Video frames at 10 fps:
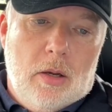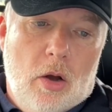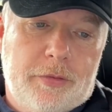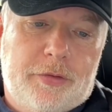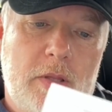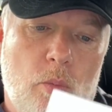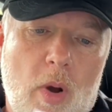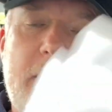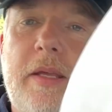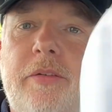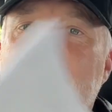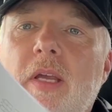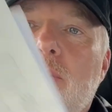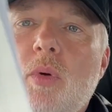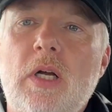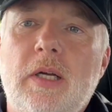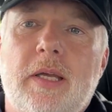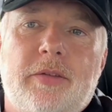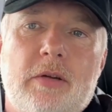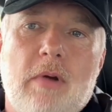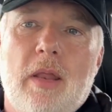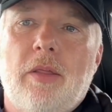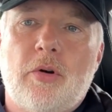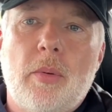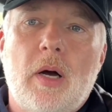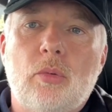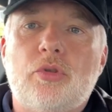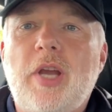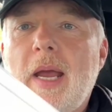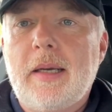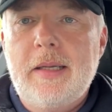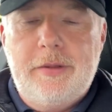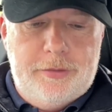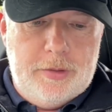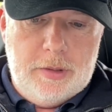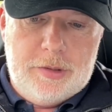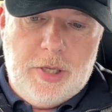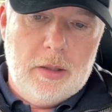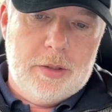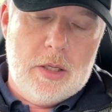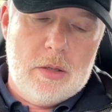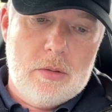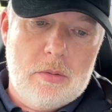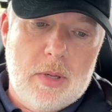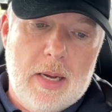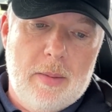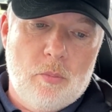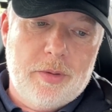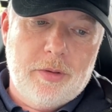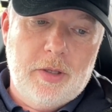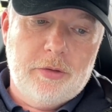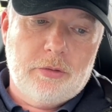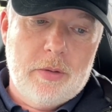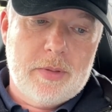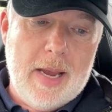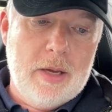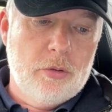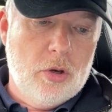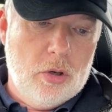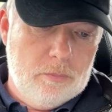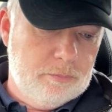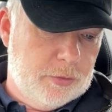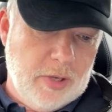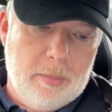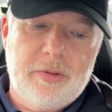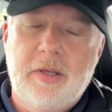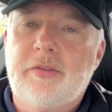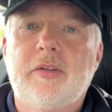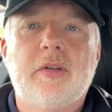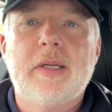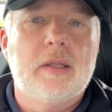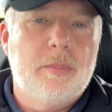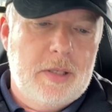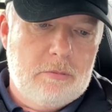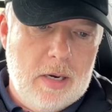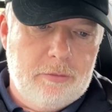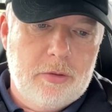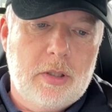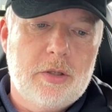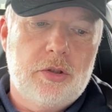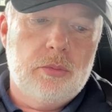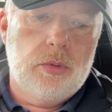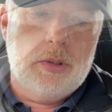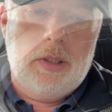Obviously, the way these things work is they run through a whole checklist, tell you whether things are okay or not. Some of this is a little bit irrelevant because you wouldn't